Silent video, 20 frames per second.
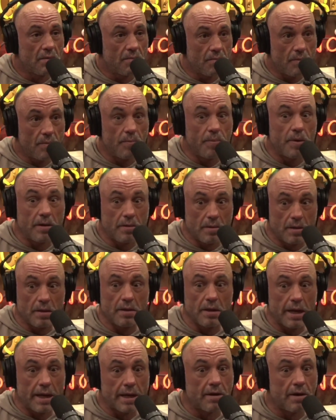But
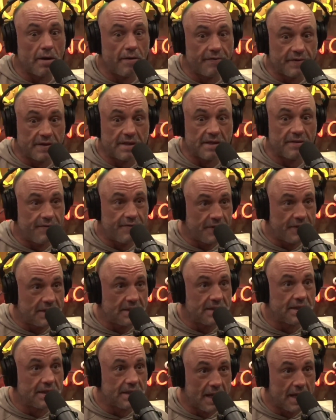like a
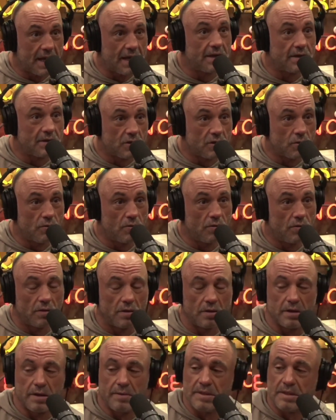sophisticated
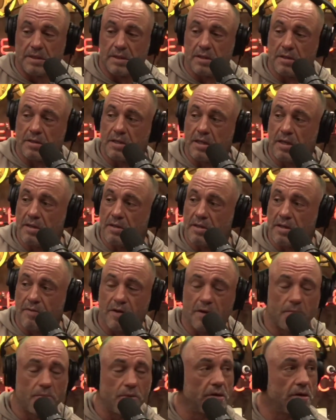tool. Let me see if
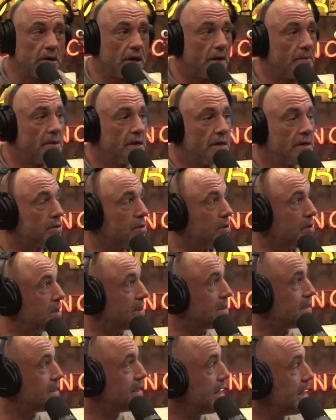you could pull it up so you
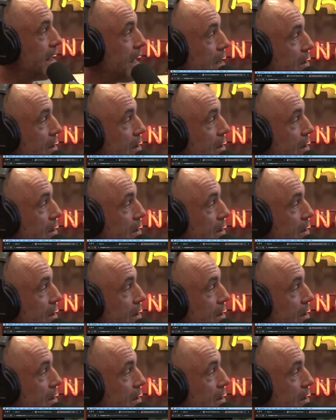could see how